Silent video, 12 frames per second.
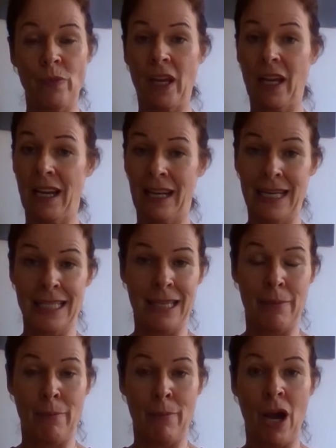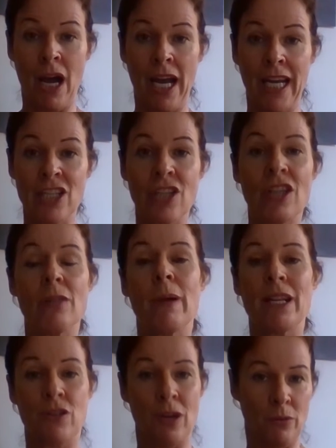it clears their mind so that they're
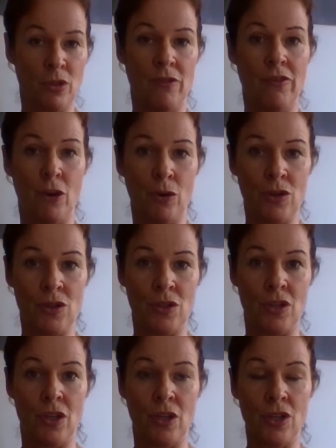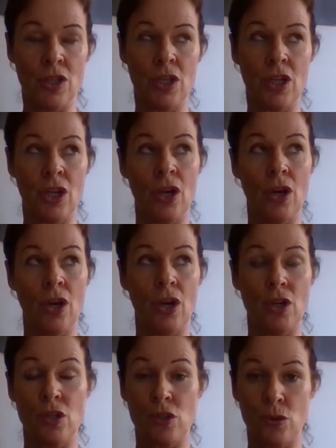better able to focus at
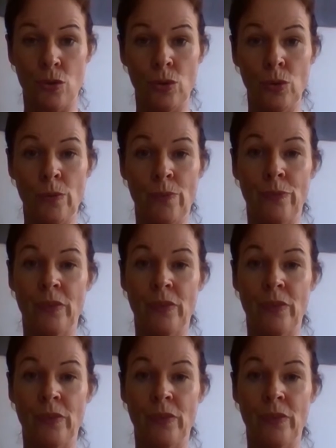school.